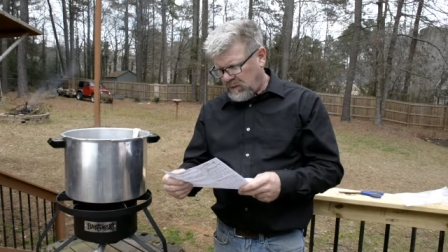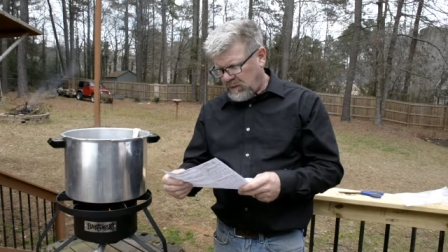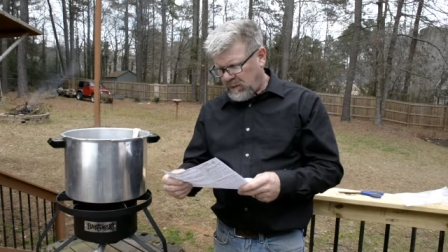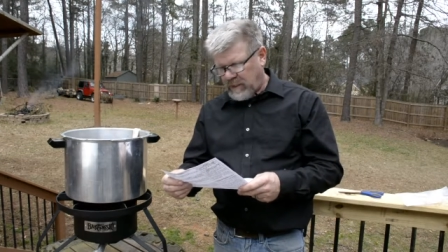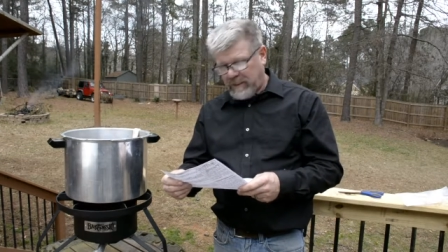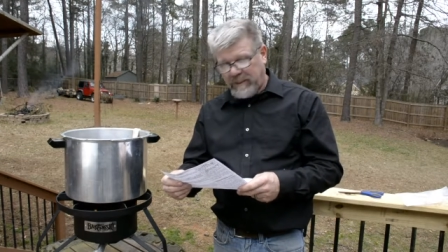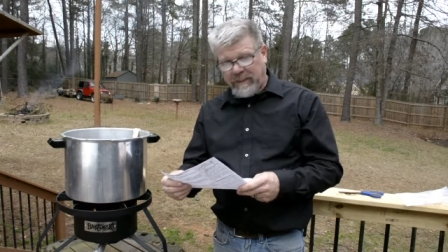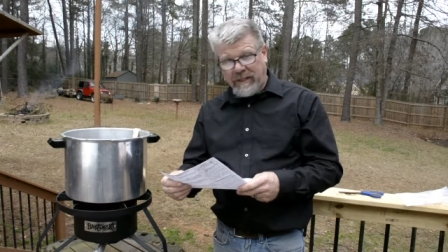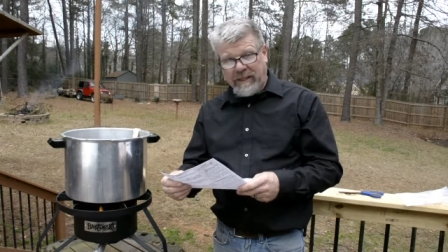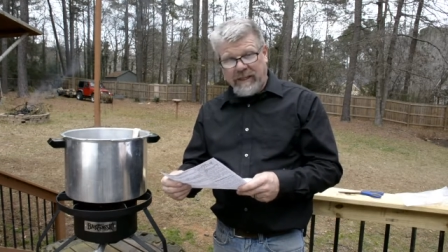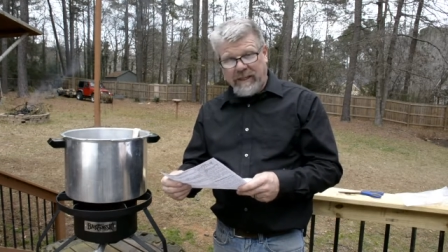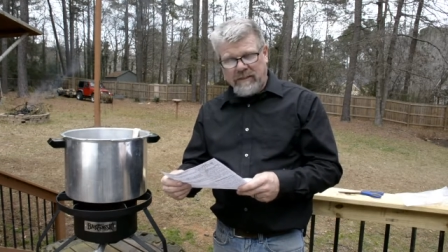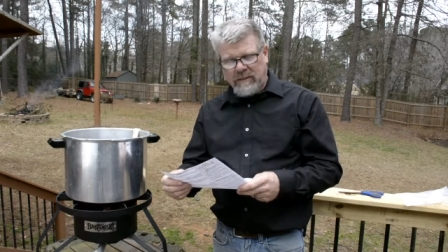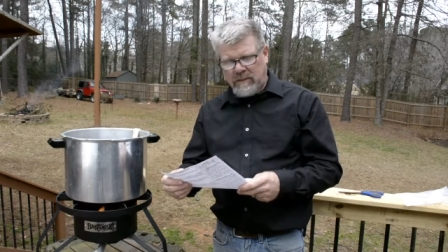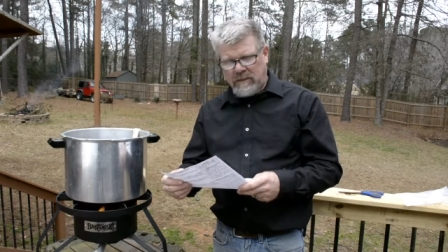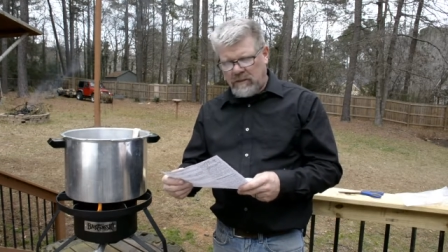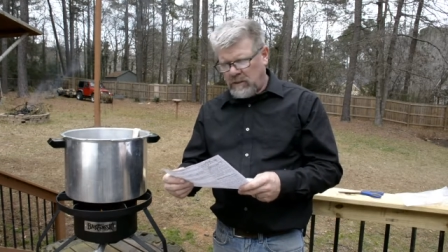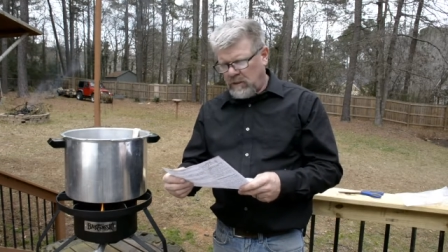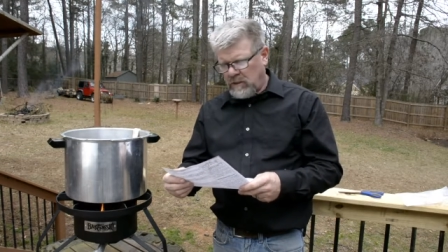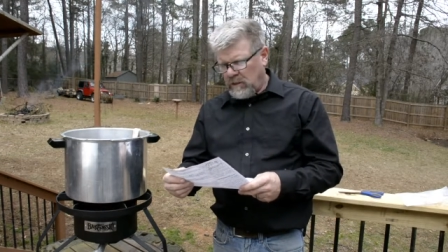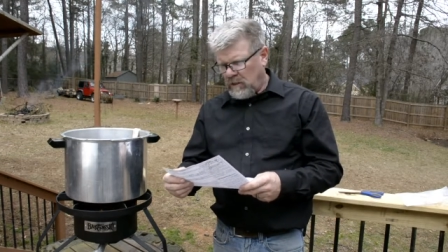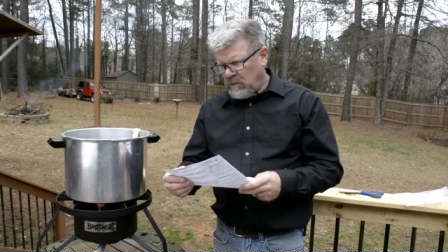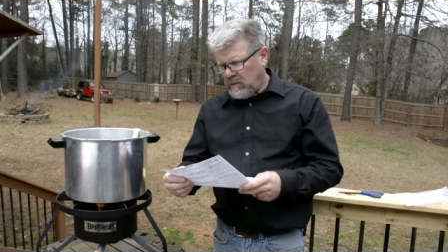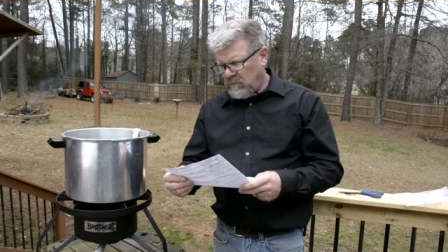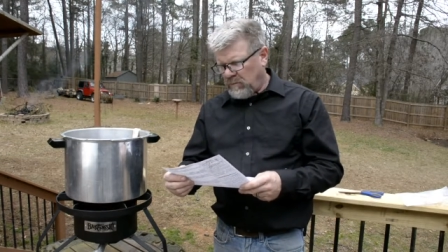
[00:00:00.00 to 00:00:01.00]
I guess.
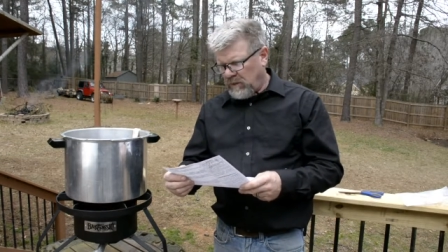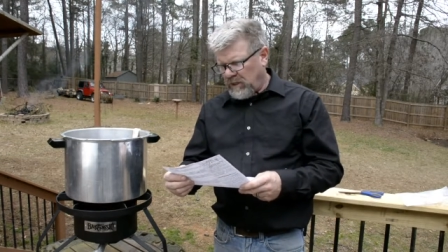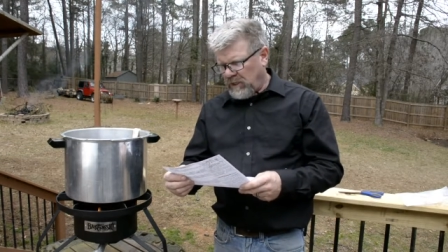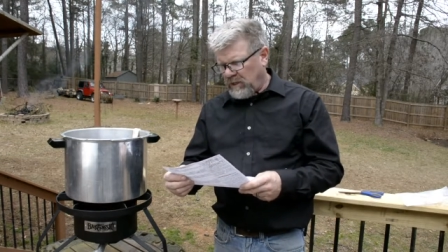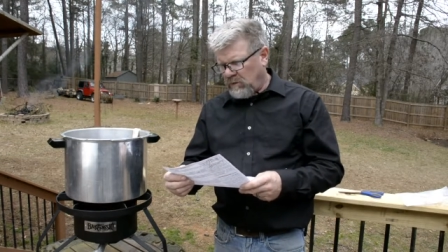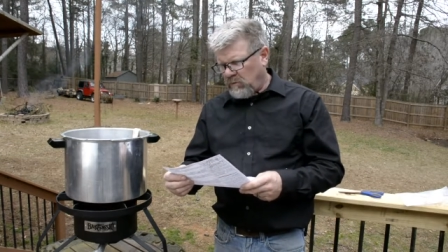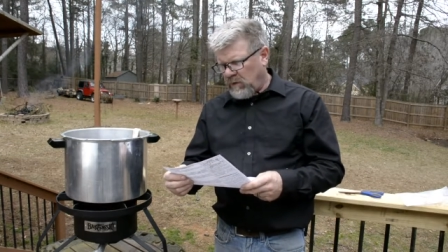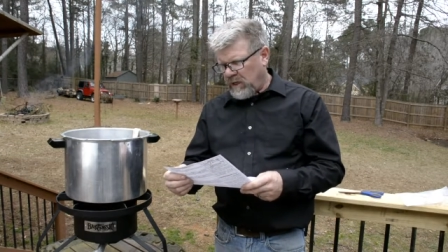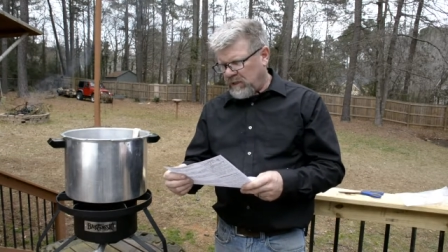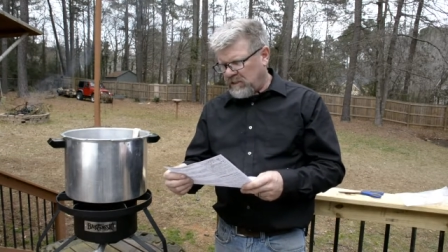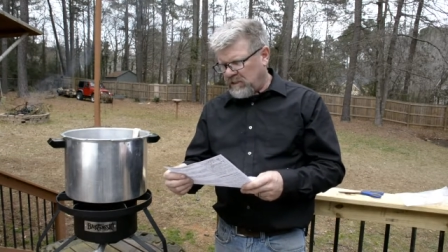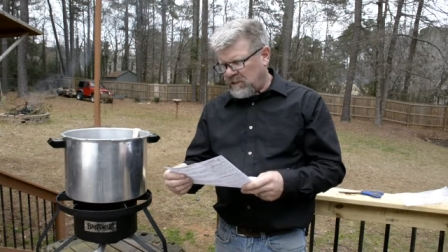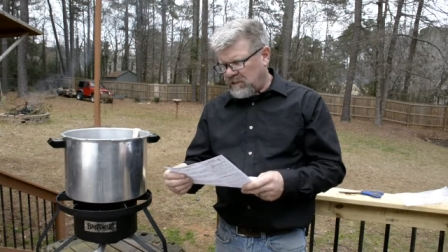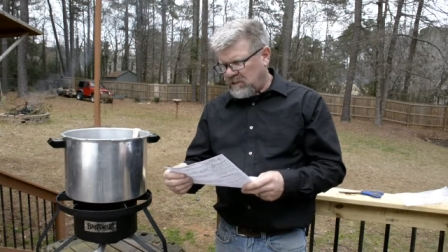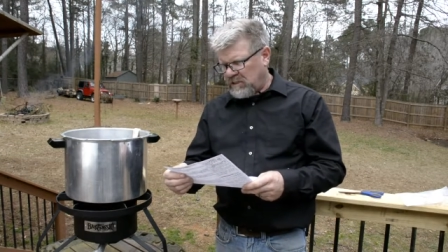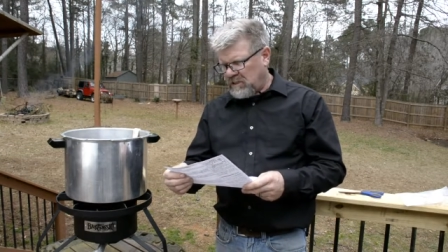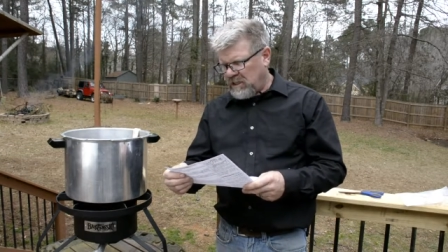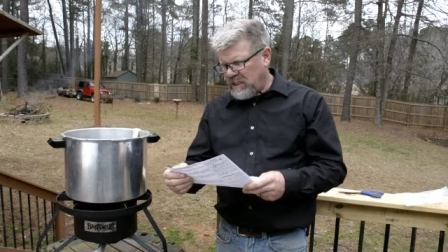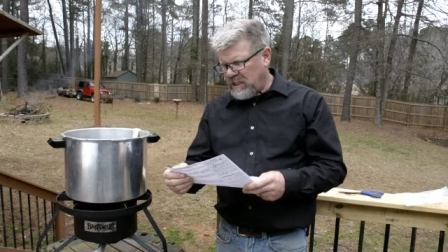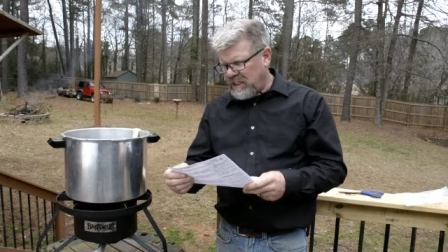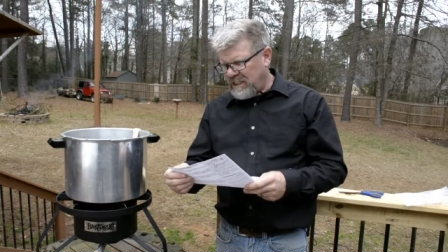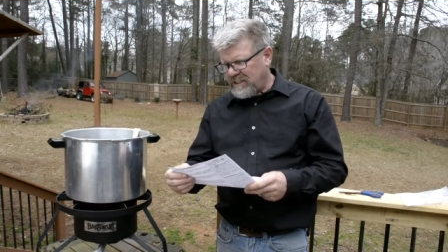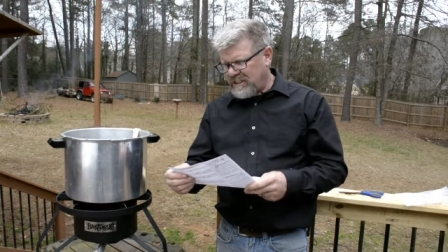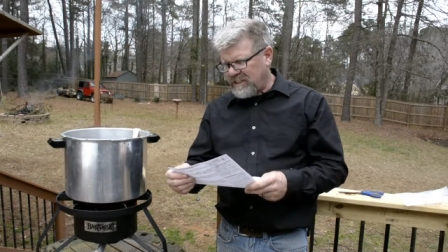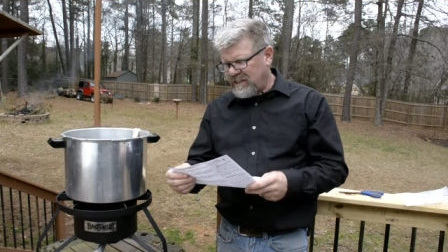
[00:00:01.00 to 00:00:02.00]
But anyways, it's
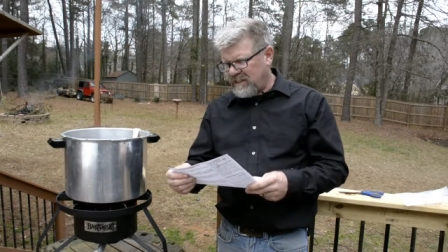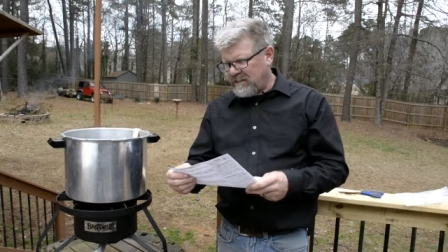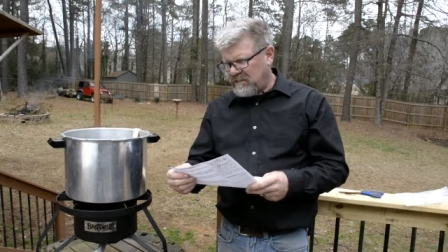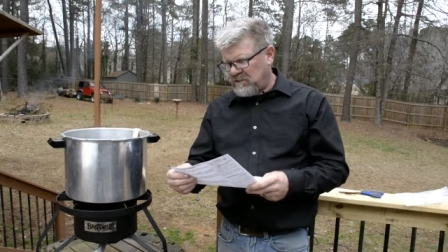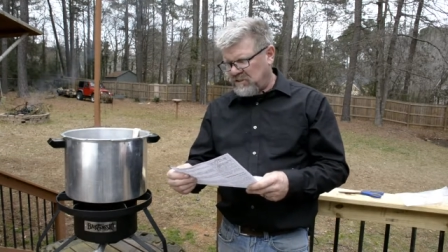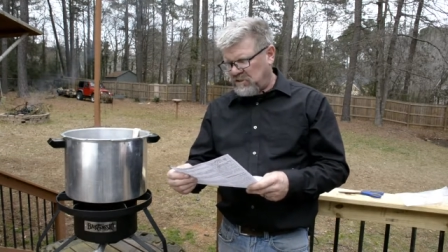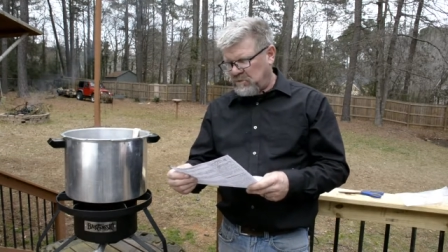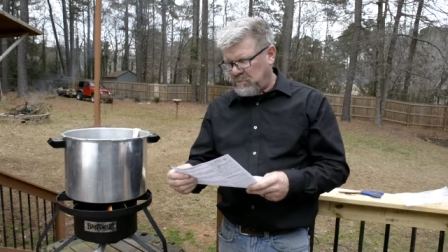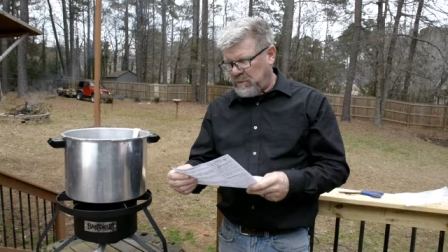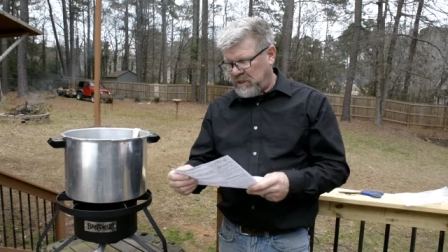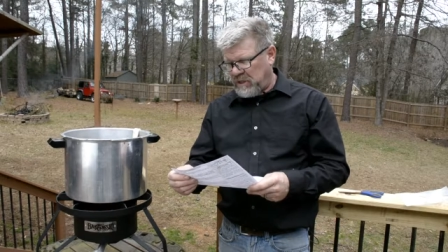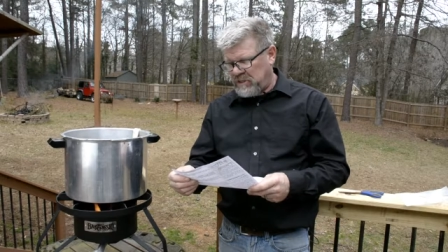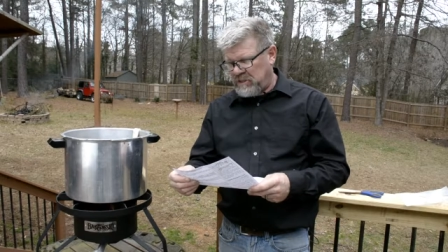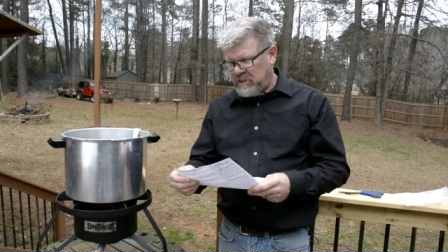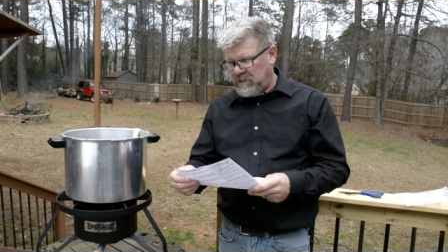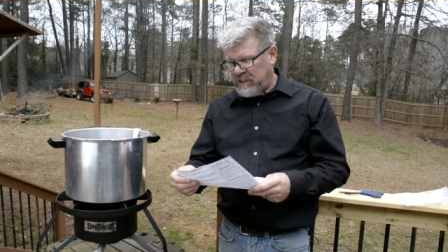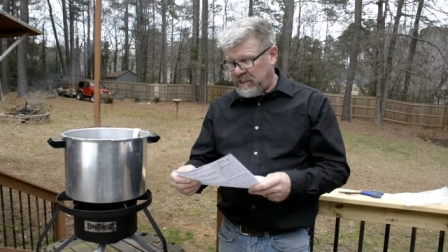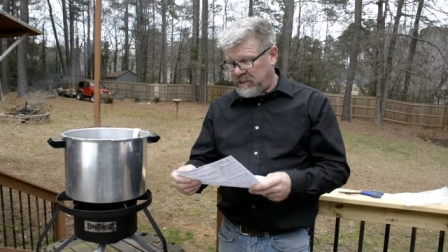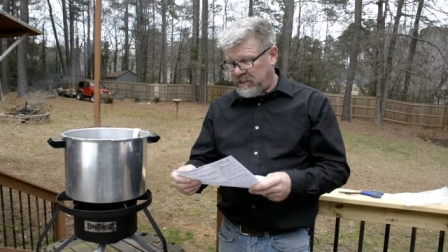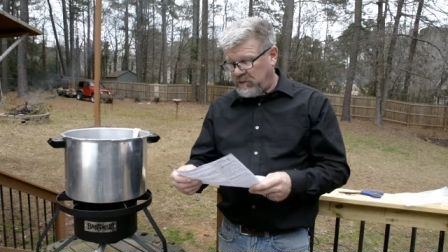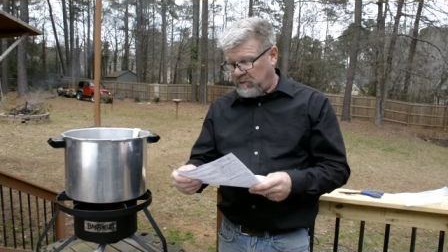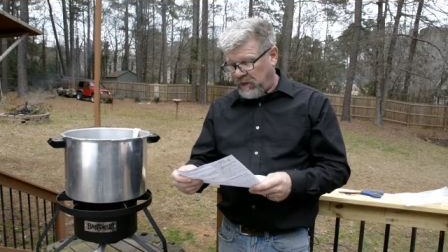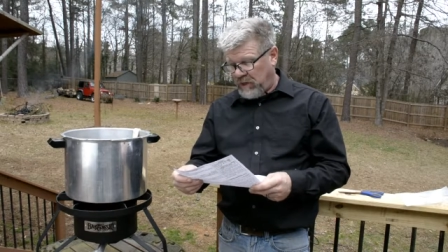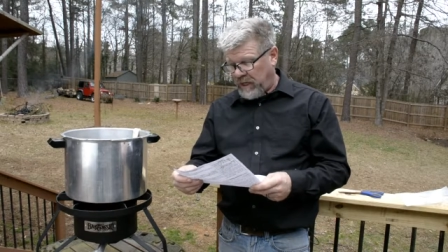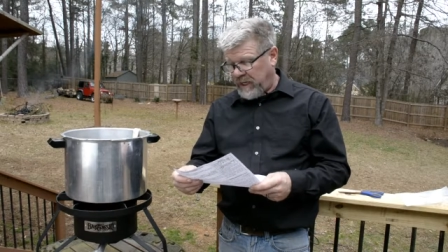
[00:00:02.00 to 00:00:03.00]
listed as a
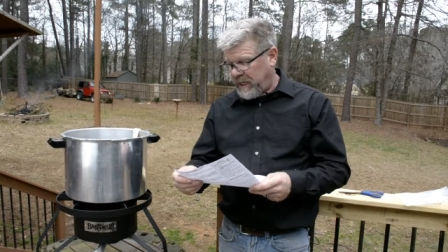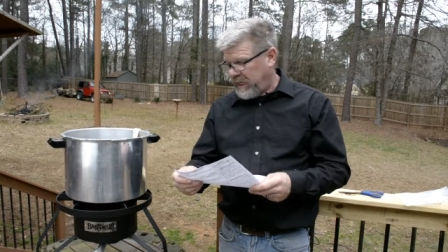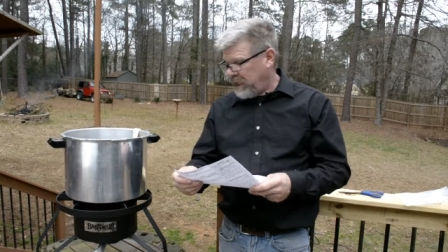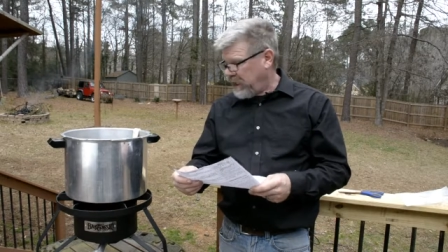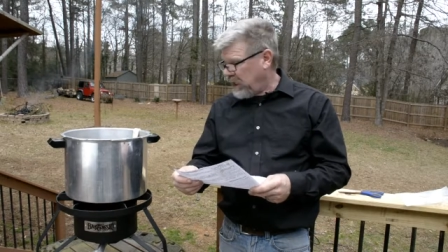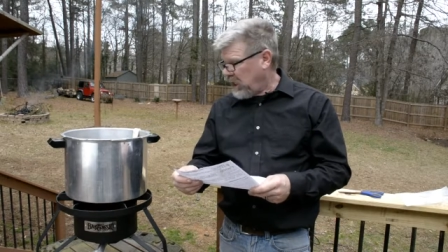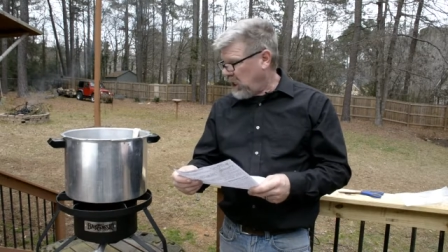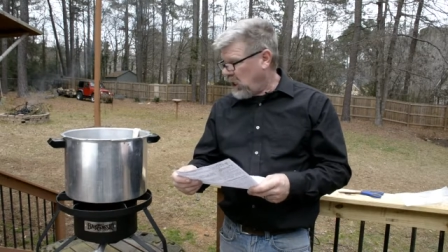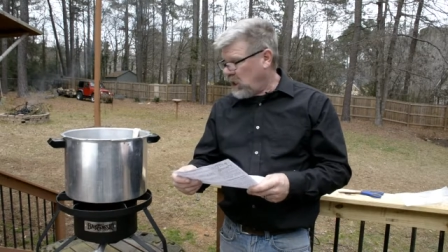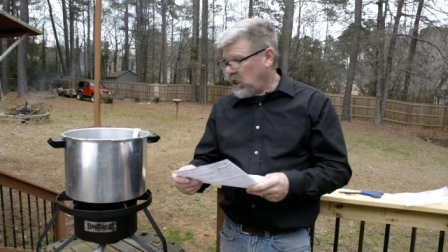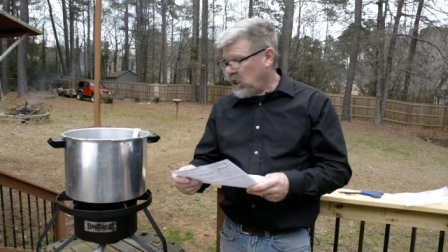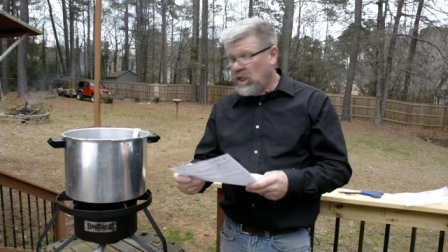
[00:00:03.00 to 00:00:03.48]
specialty grain.